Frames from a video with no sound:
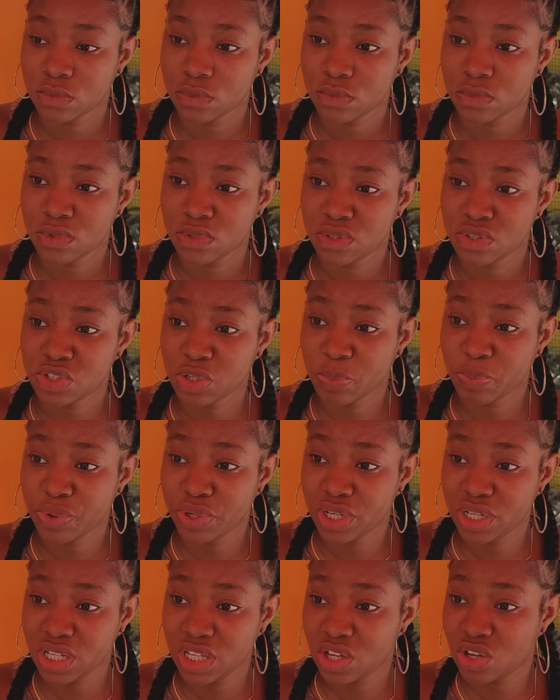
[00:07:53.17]
So
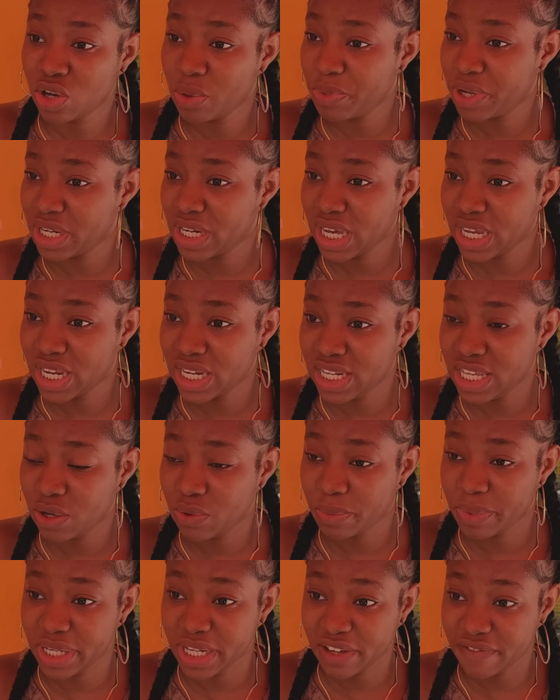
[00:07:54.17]
Prinny did come here the other day
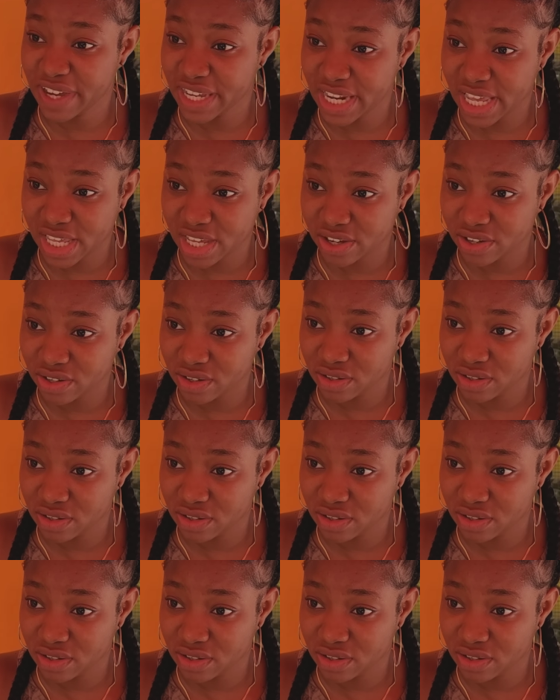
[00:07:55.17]
when we never there?